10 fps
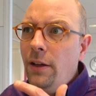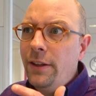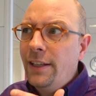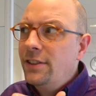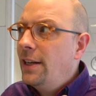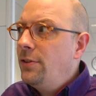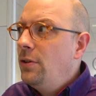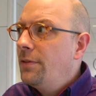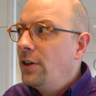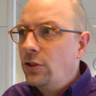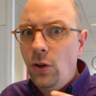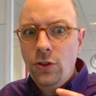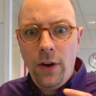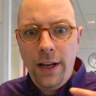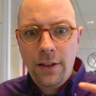Unless that universe
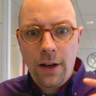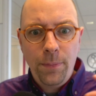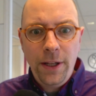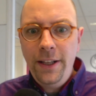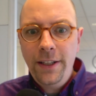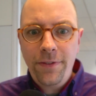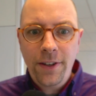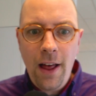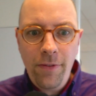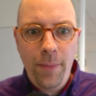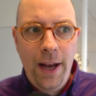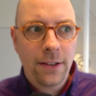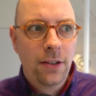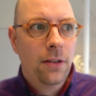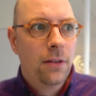also has a completely different
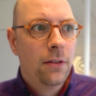alphabet.